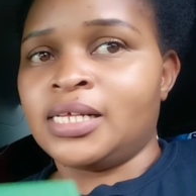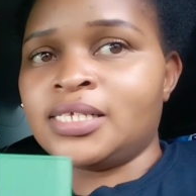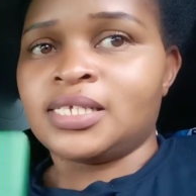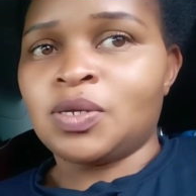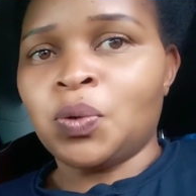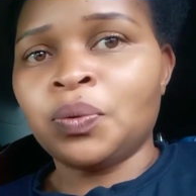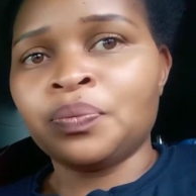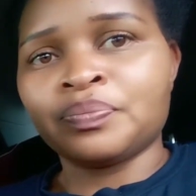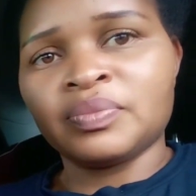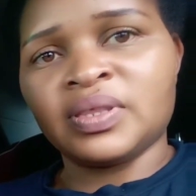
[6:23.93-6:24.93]
so
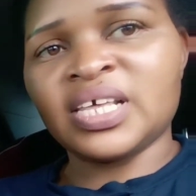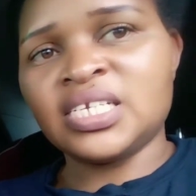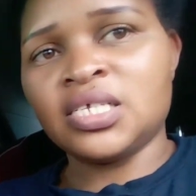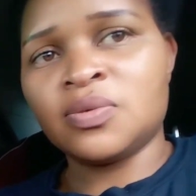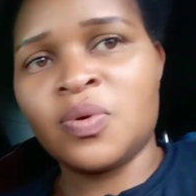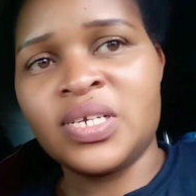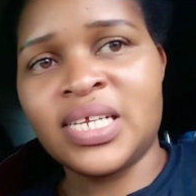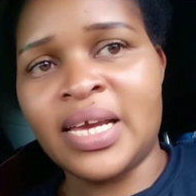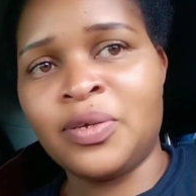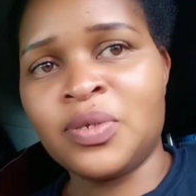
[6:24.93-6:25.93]
that is what I do